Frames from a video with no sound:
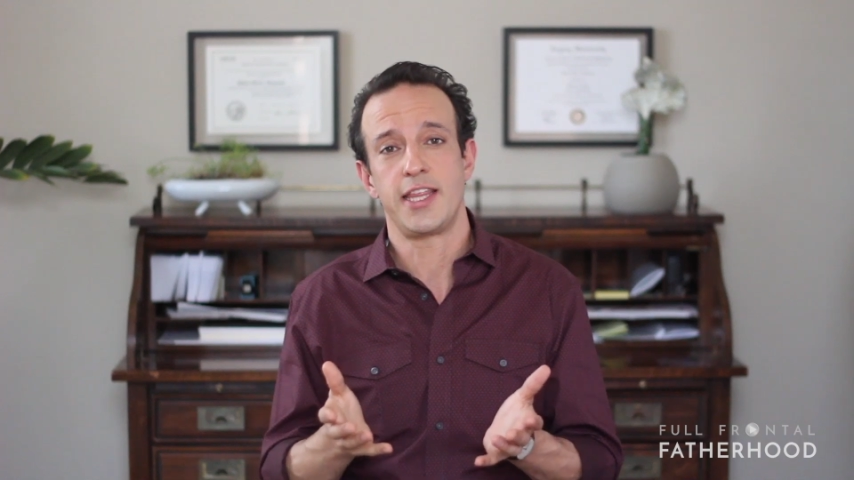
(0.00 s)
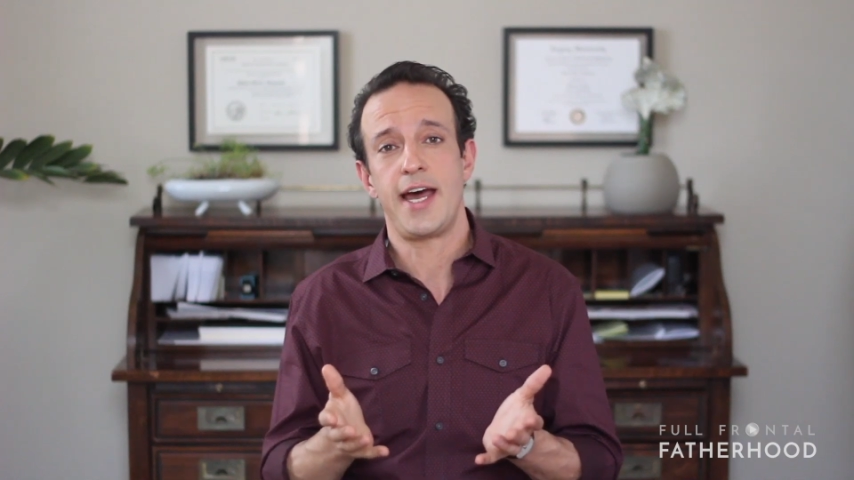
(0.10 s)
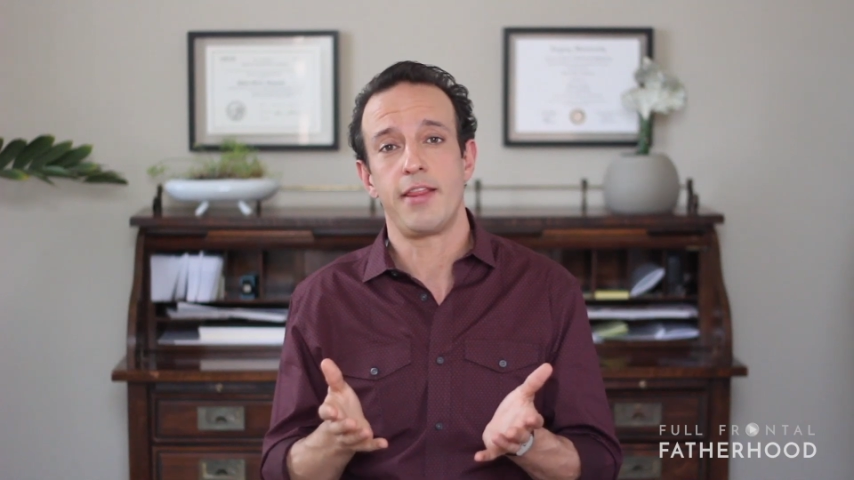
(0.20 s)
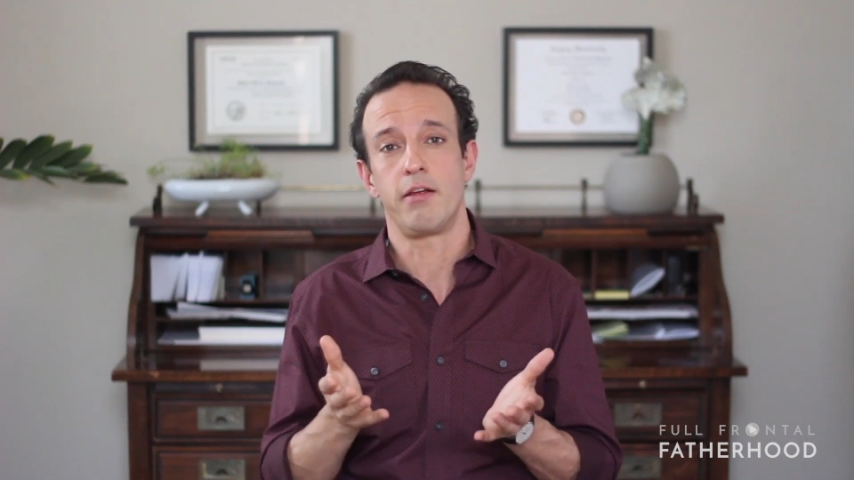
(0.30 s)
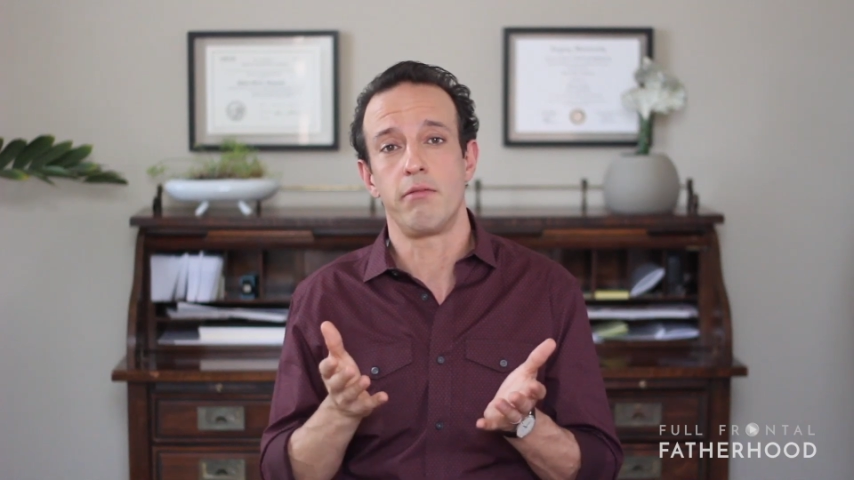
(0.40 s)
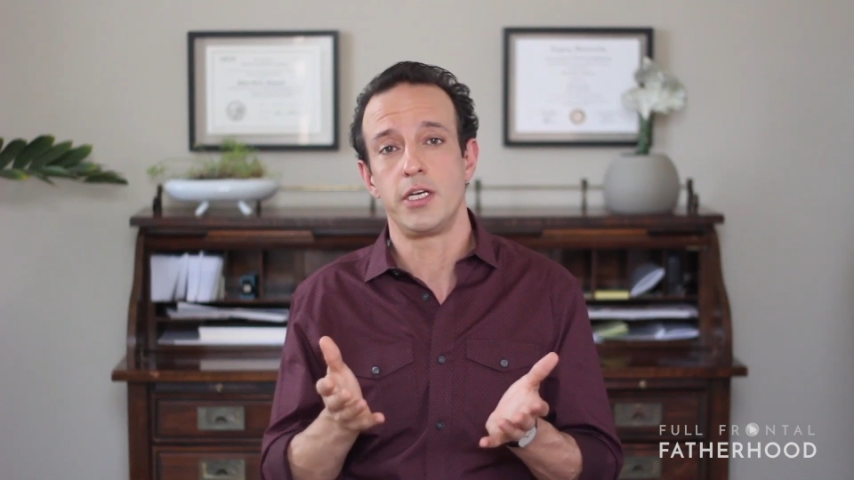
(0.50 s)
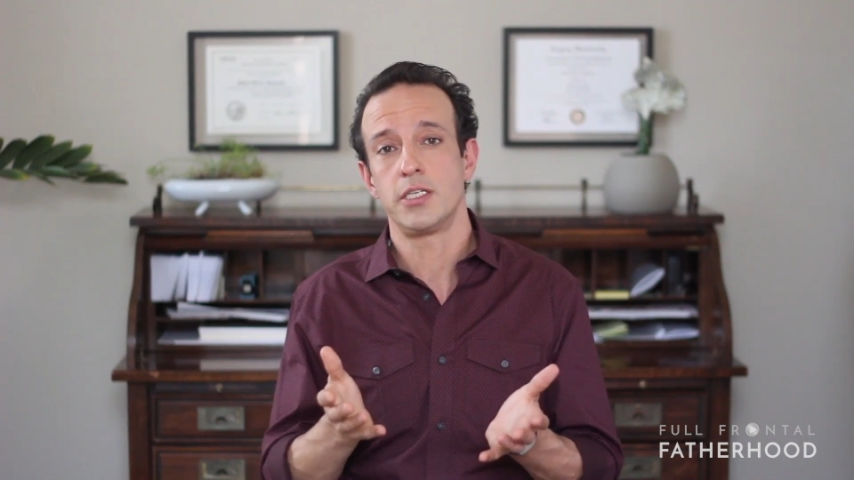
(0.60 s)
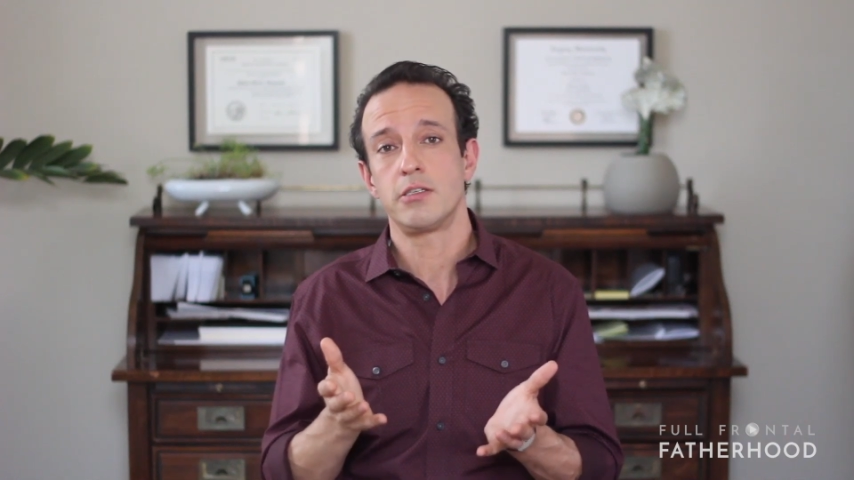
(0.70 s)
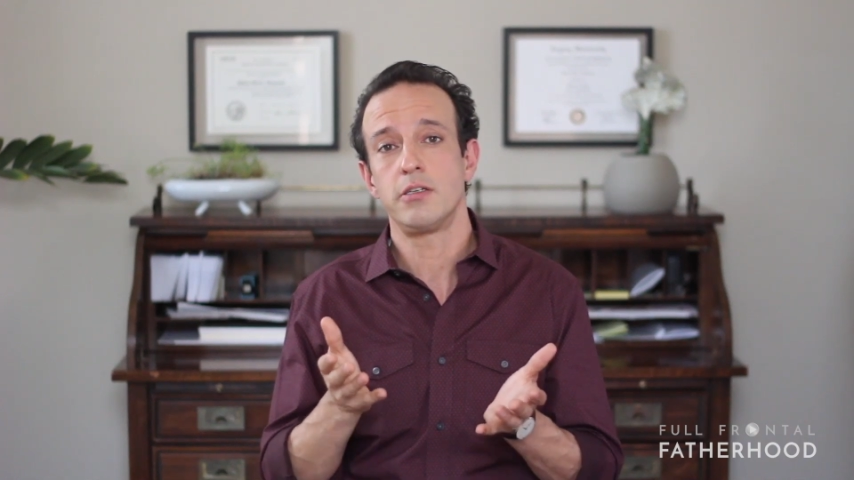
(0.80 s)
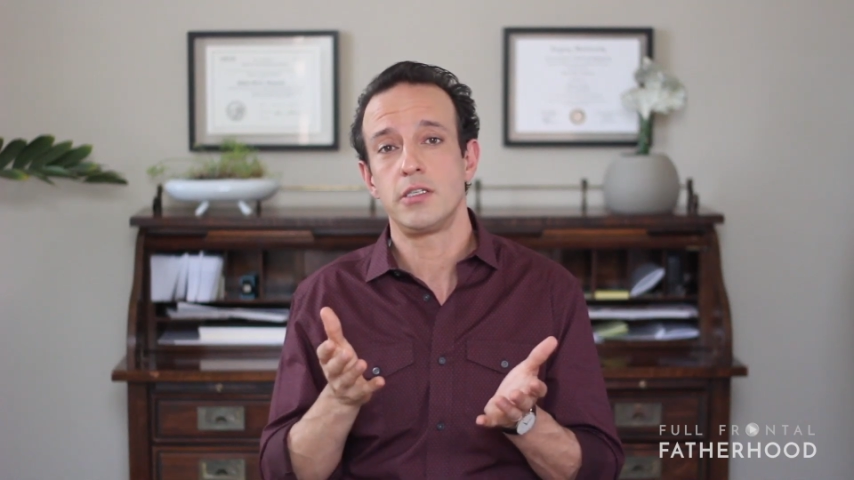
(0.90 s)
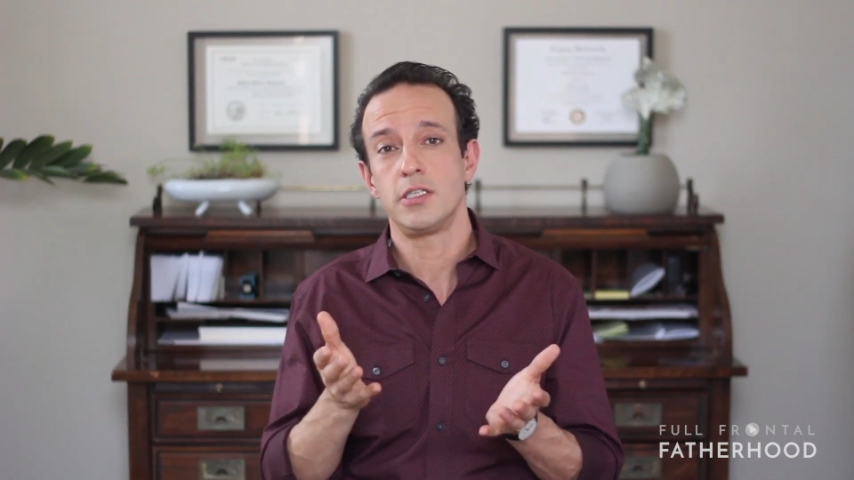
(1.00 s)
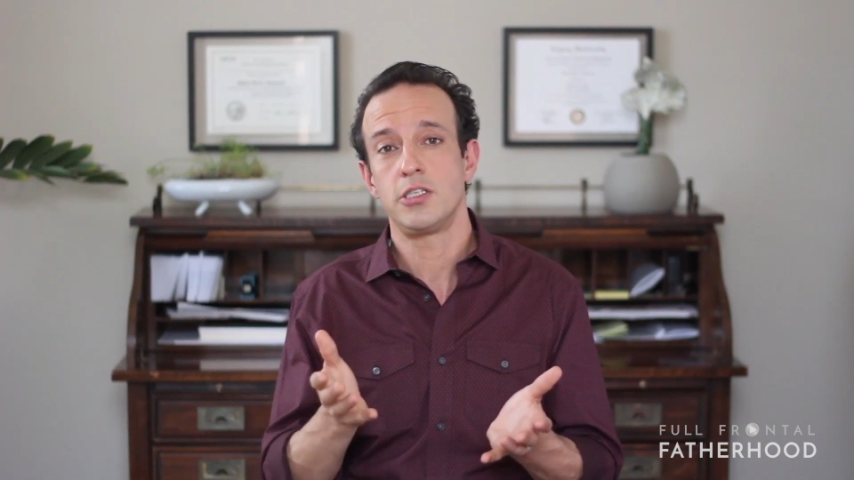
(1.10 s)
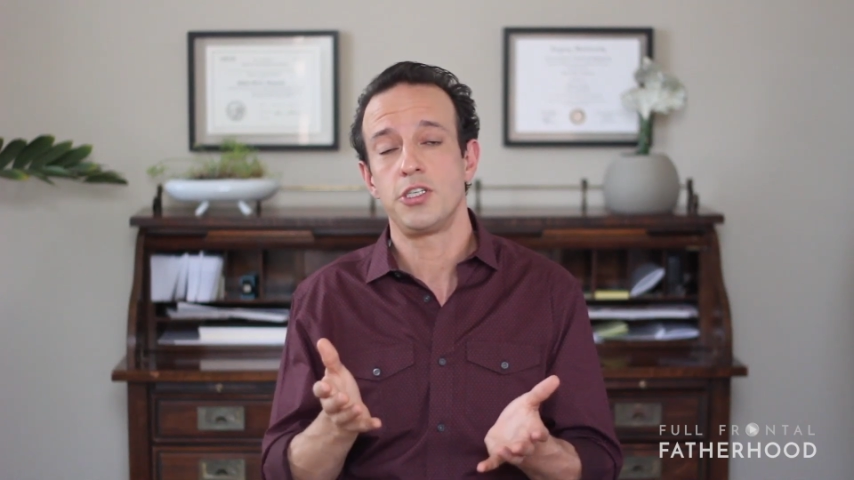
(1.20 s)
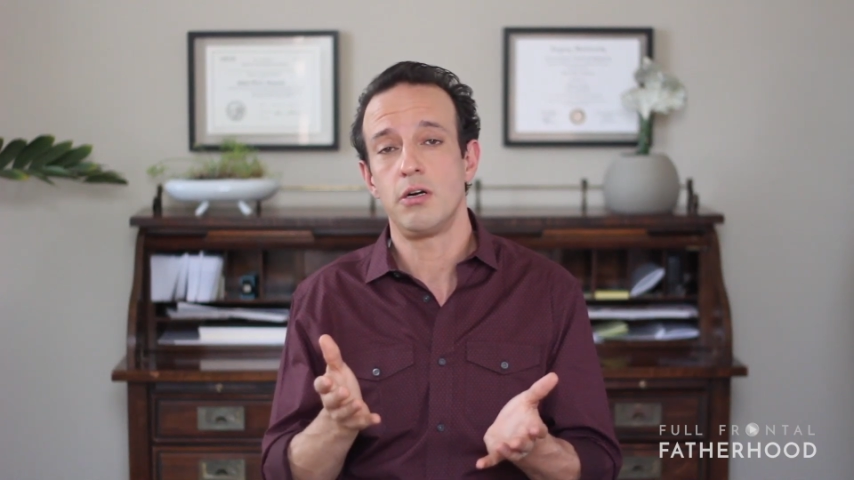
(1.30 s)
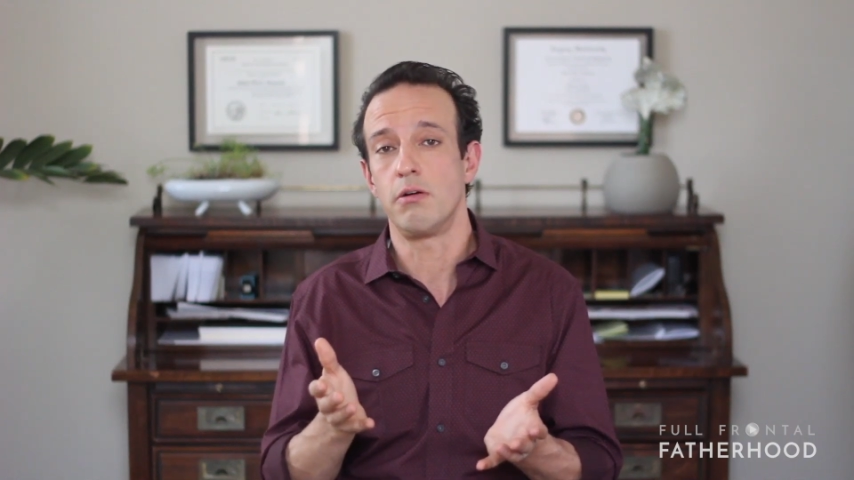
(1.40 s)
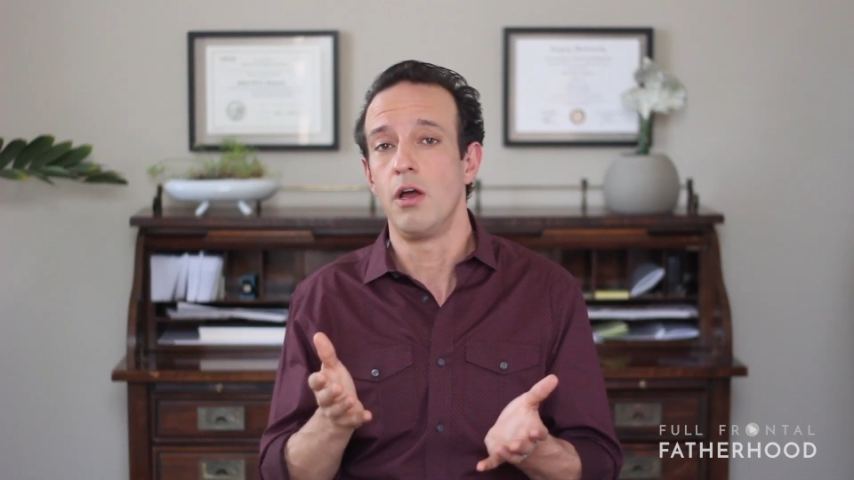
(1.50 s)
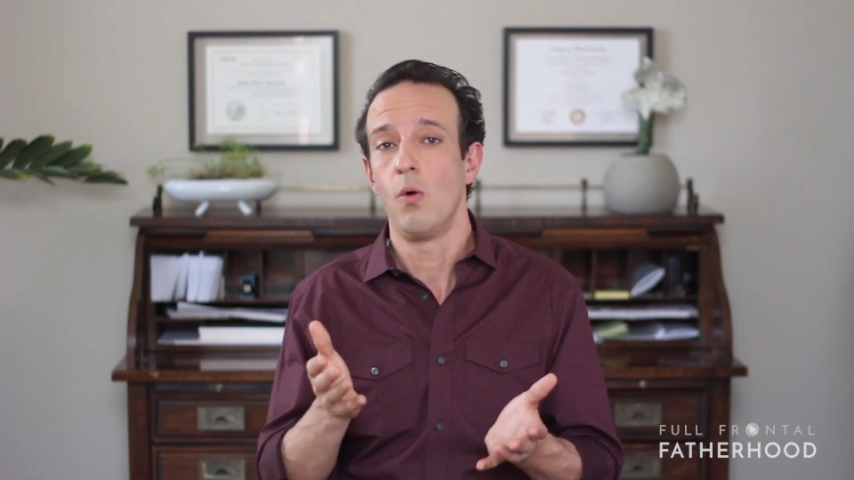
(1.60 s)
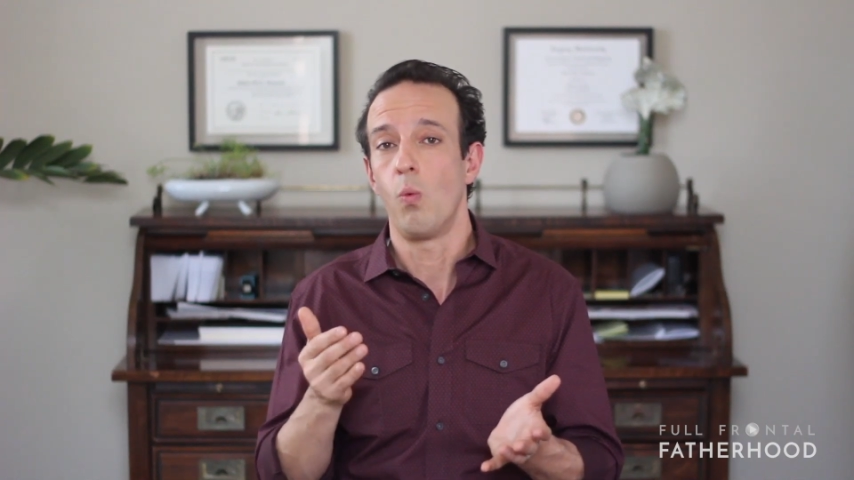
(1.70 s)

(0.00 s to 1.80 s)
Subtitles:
that that research has shown